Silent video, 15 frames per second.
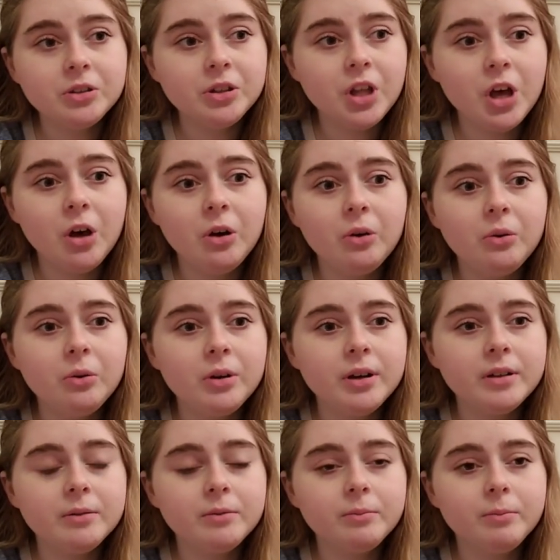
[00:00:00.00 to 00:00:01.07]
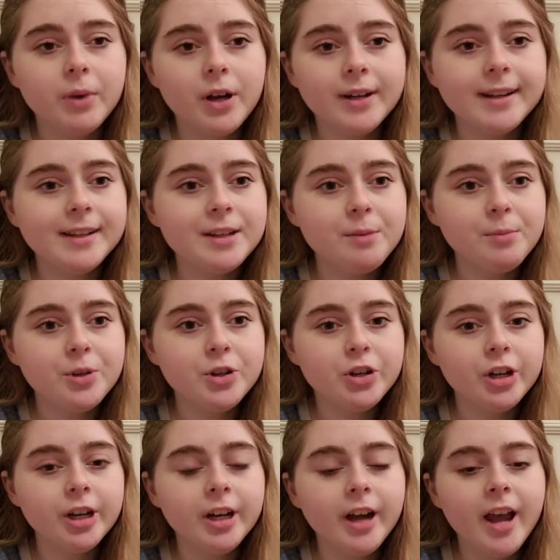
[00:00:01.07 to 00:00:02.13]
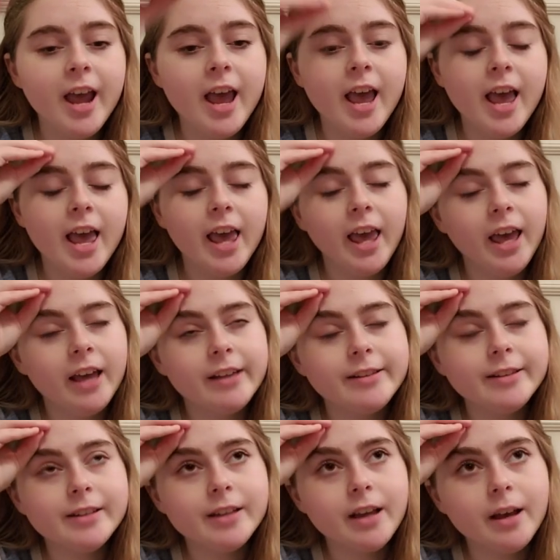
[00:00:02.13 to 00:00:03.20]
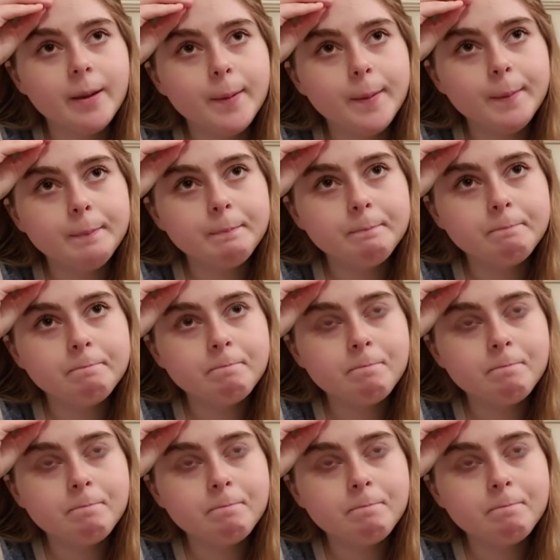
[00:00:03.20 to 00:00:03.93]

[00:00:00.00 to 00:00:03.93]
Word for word: low body temperature, and um,